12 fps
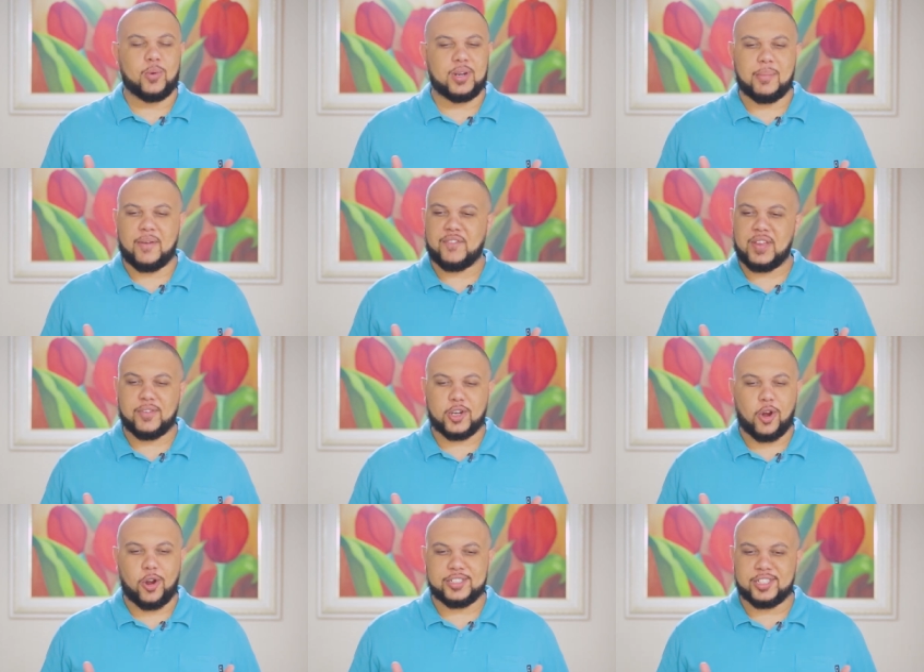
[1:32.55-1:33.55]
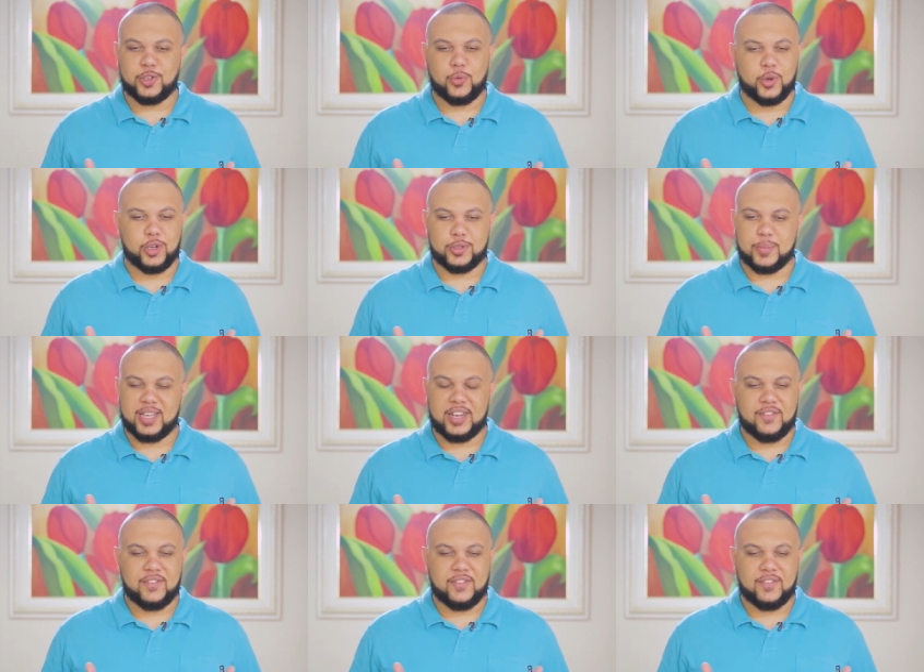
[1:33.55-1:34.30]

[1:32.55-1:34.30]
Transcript: one of my favorite cars in the world, man.